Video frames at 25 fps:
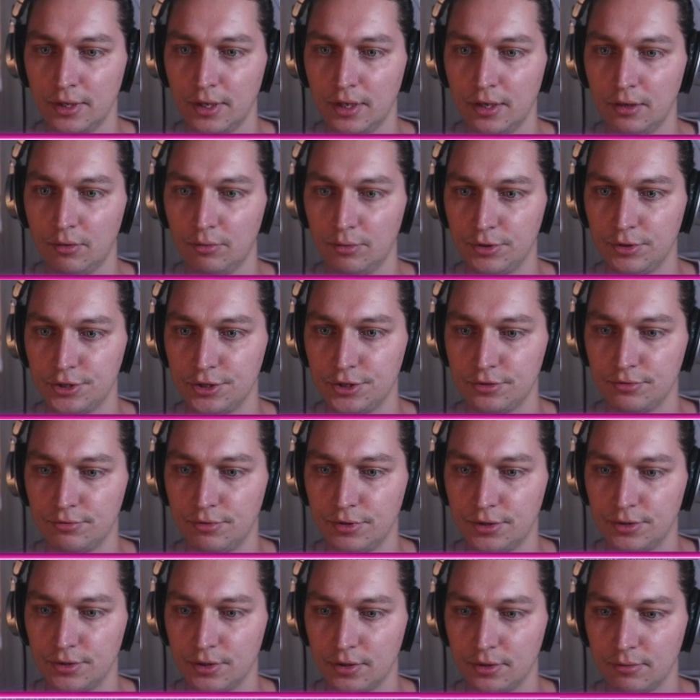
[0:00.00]
which is
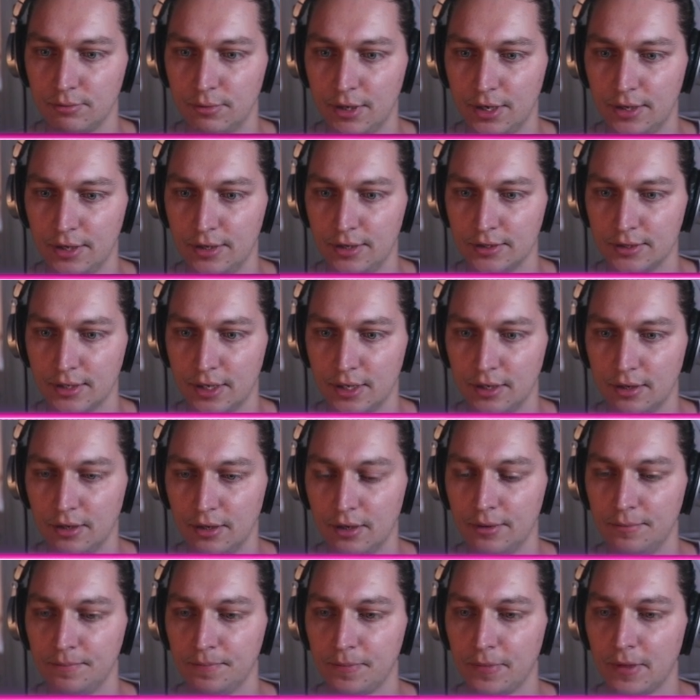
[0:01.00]
returned by this
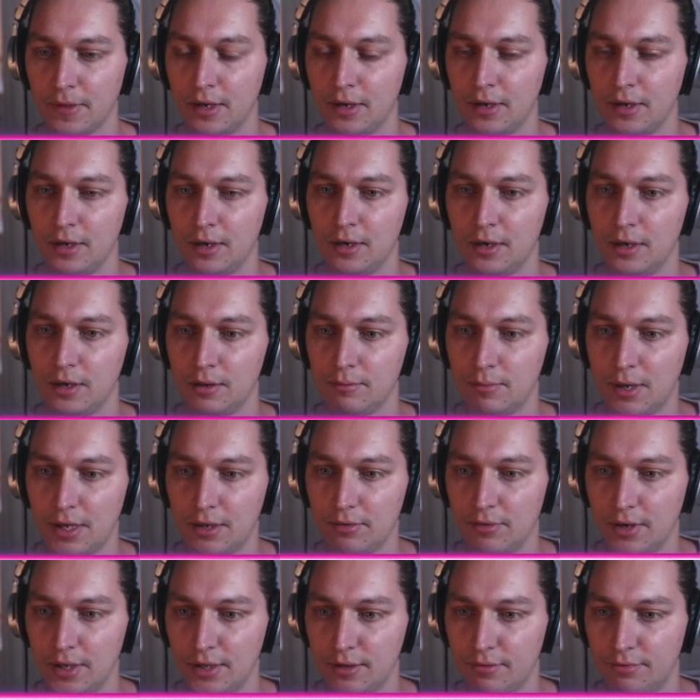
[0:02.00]
handler. By
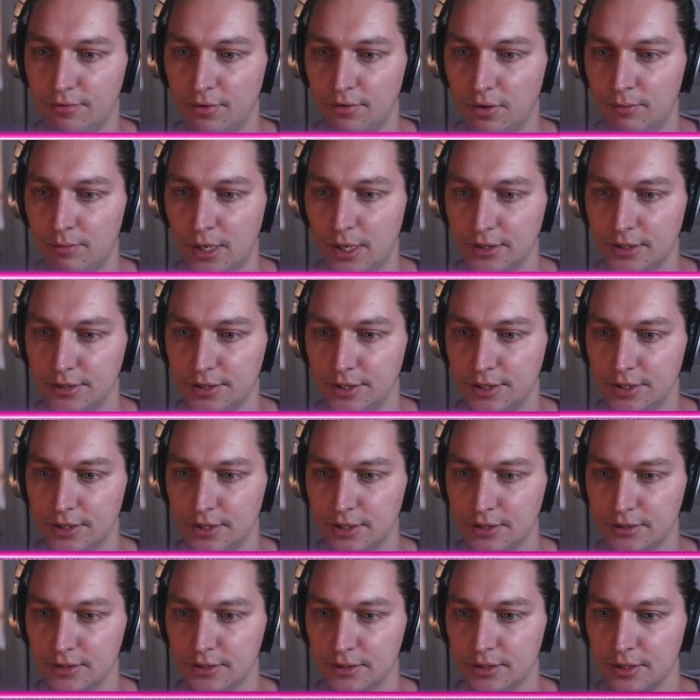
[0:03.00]
the way, the format
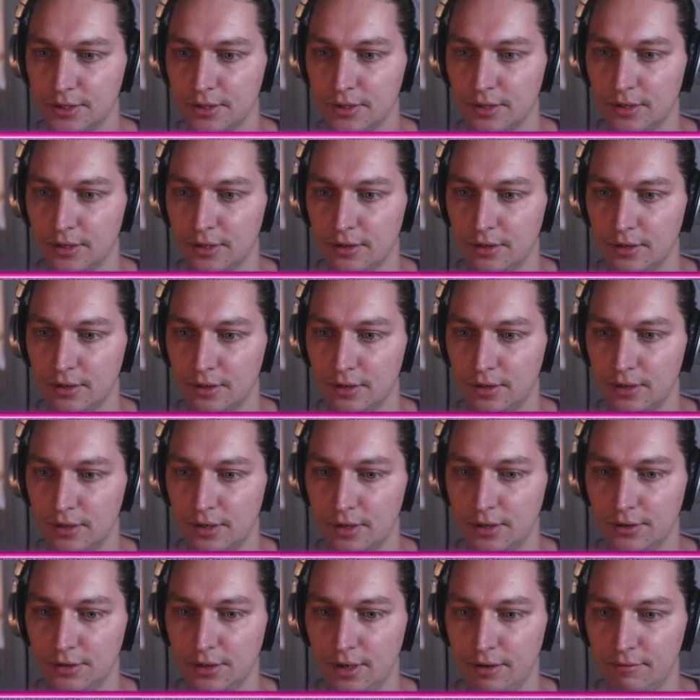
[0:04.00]
is
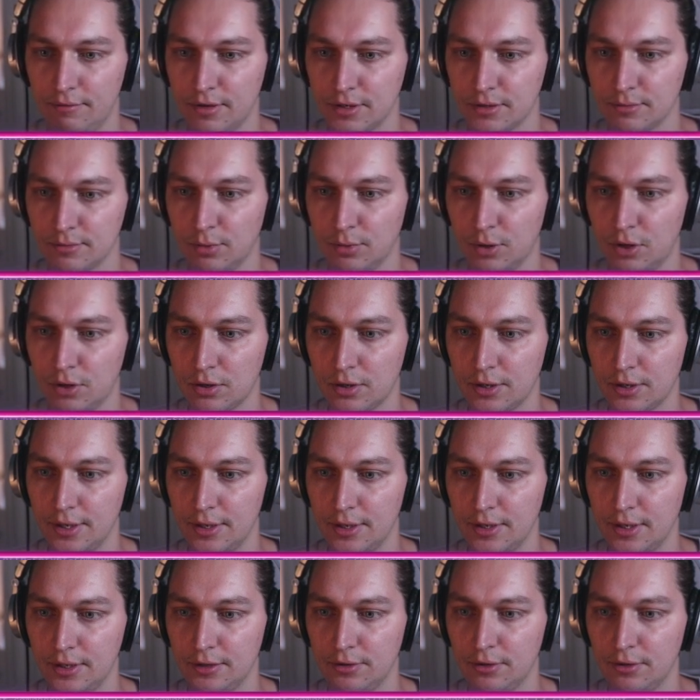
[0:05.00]
you have this block
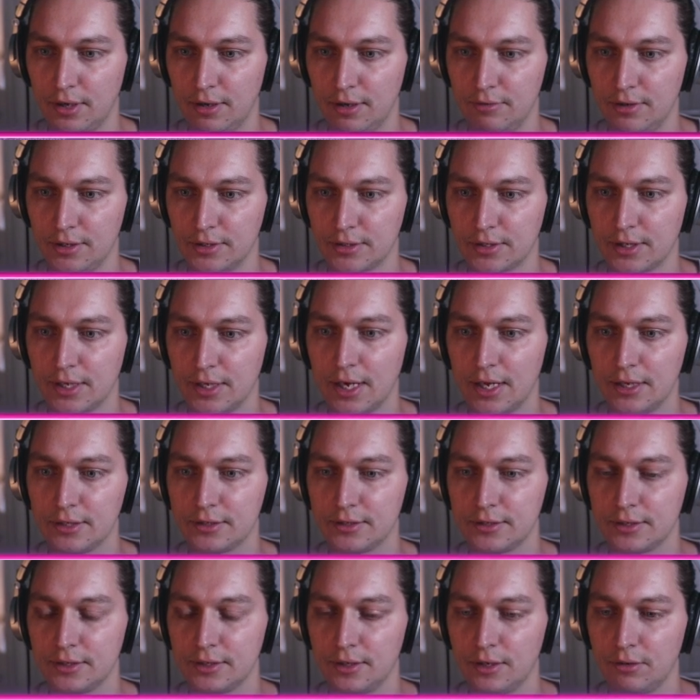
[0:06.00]
and then you have this
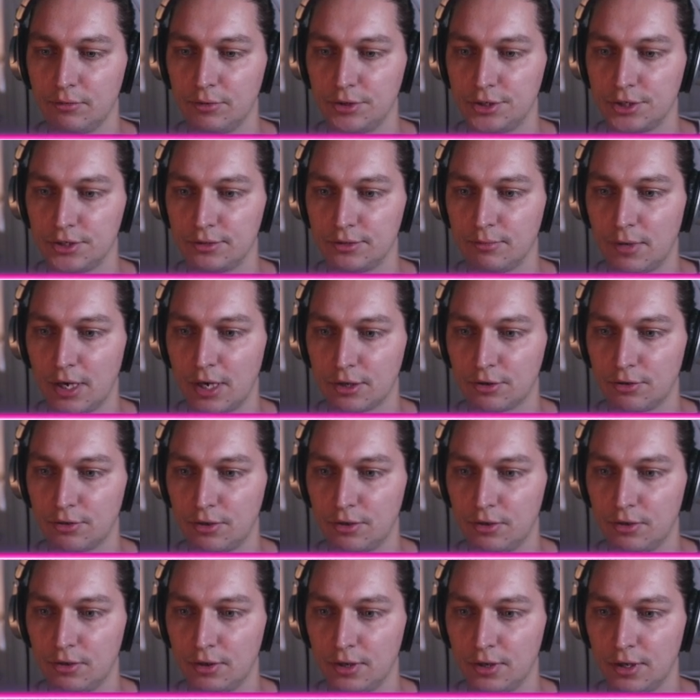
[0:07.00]
get, which is
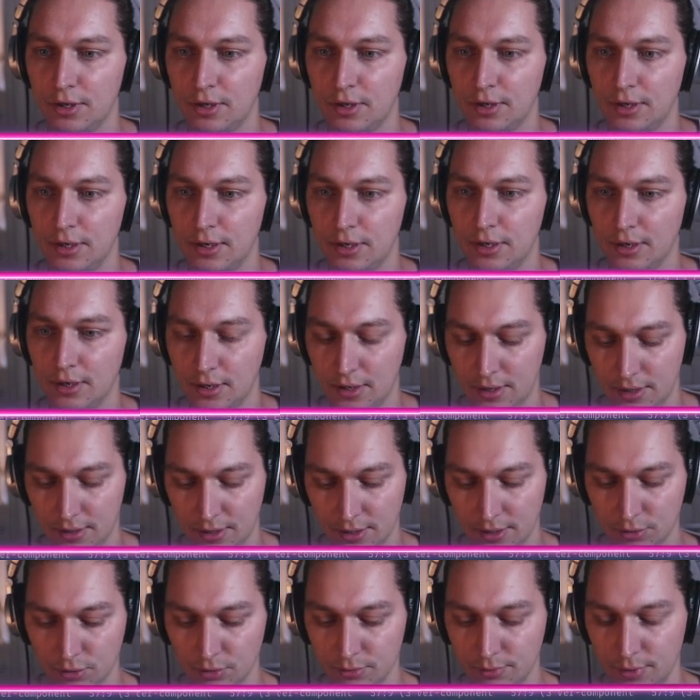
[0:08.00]
macro.
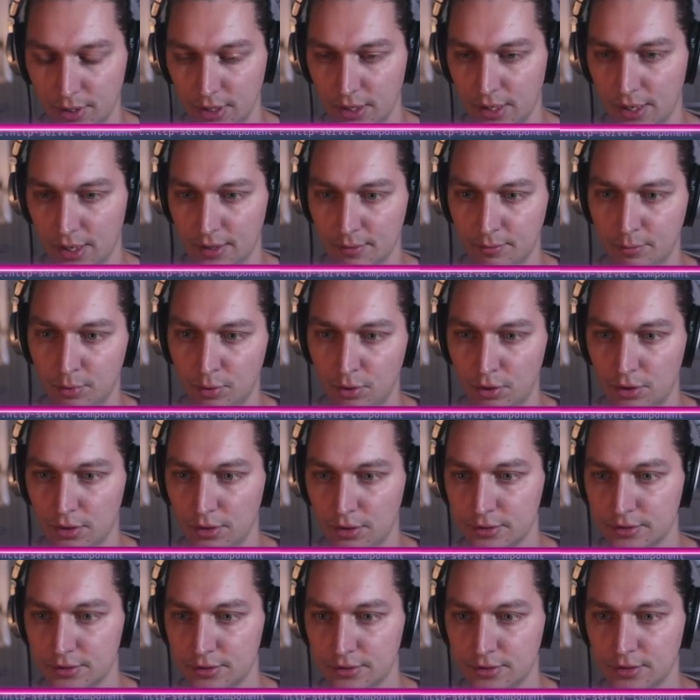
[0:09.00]
That could be like
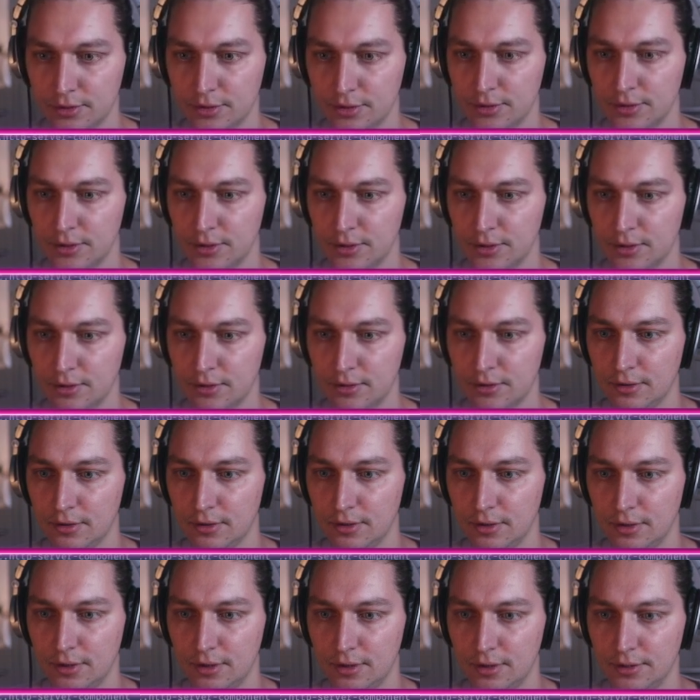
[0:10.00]
post,
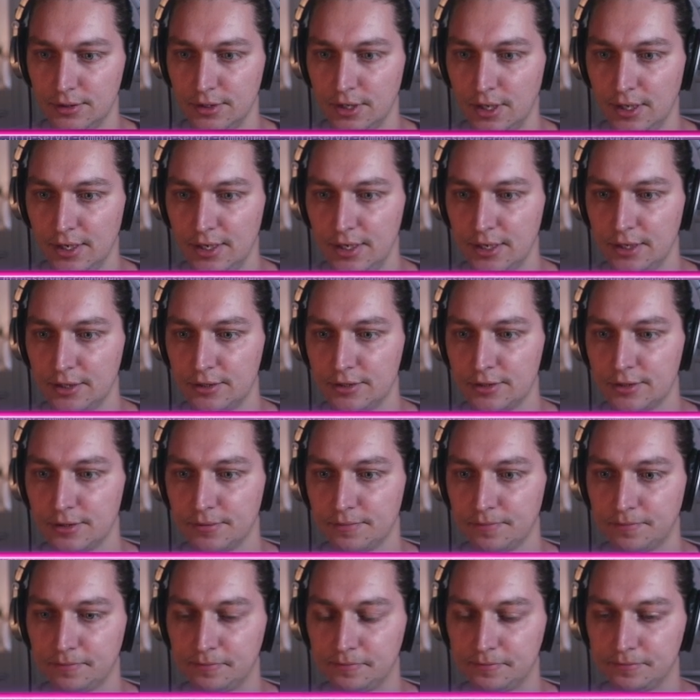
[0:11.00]
delete,
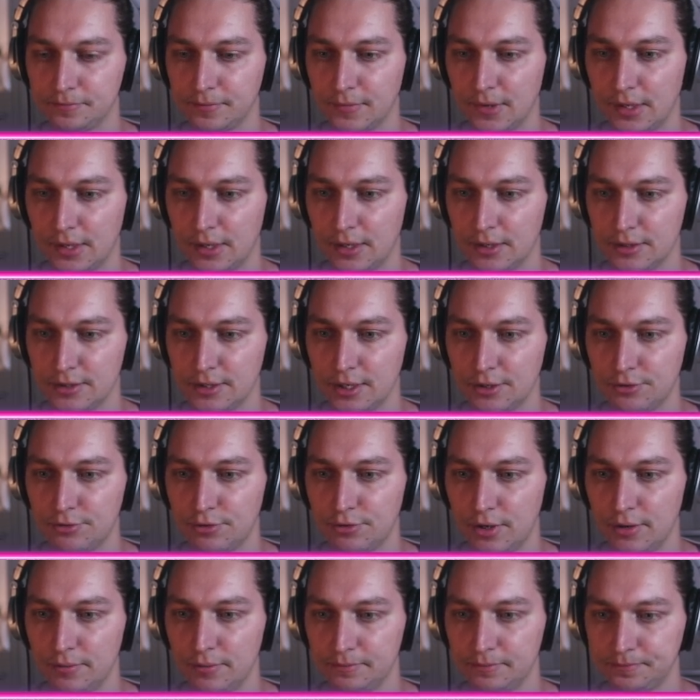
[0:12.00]

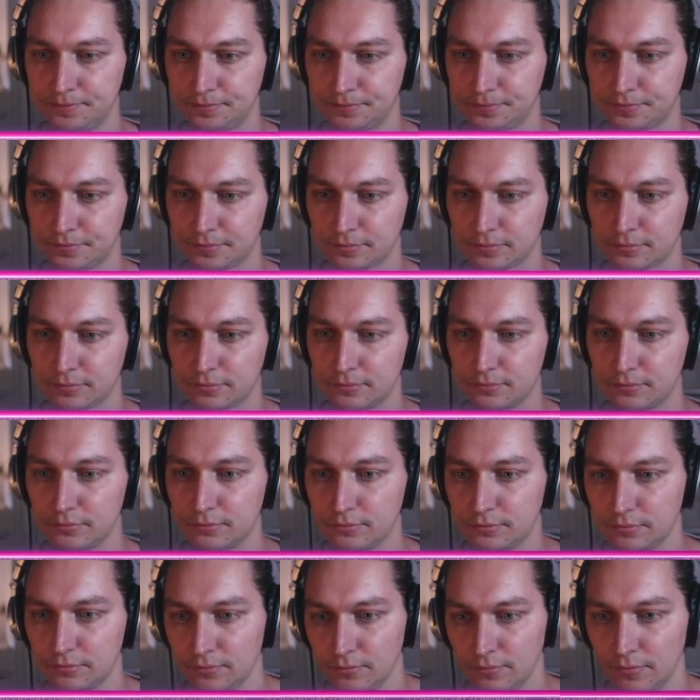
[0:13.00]
etc.
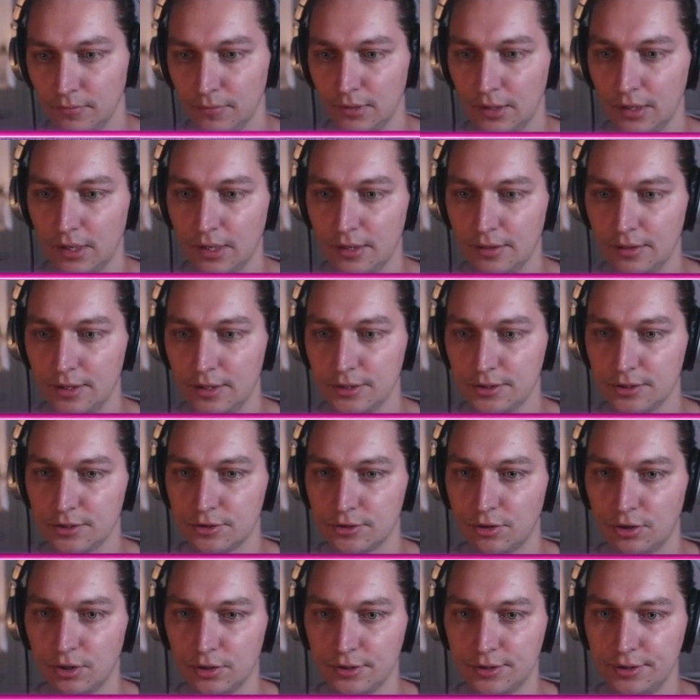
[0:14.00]
And this is
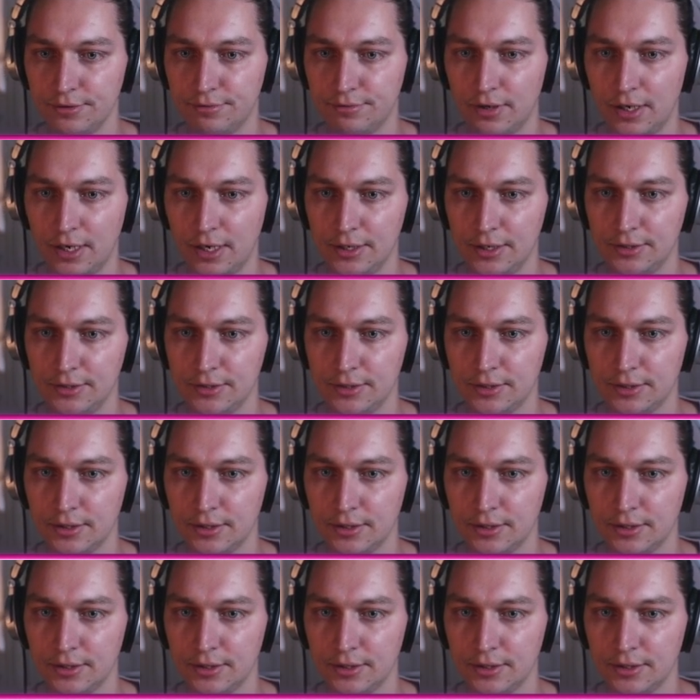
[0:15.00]
all defined